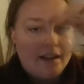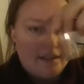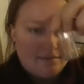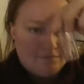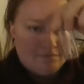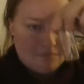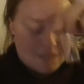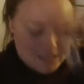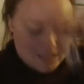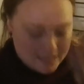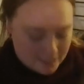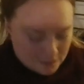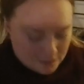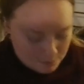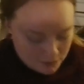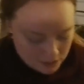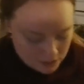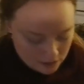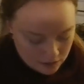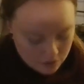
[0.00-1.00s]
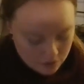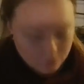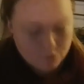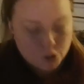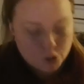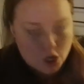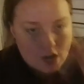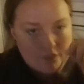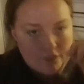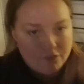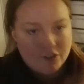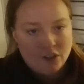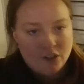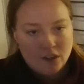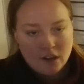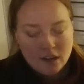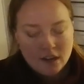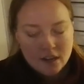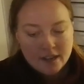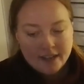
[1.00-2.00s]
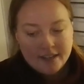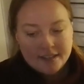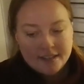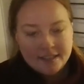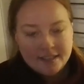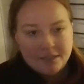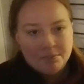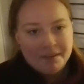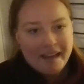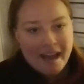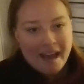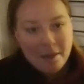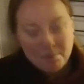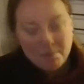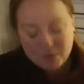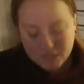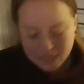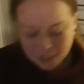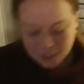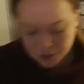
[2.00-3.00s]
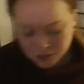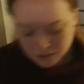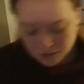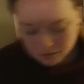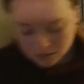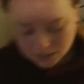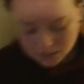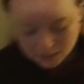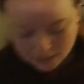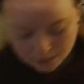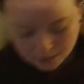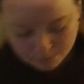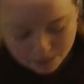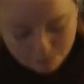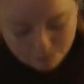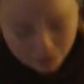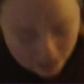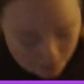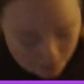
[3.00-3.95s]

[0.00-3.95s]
I collect a little jar for some cat protection because they're my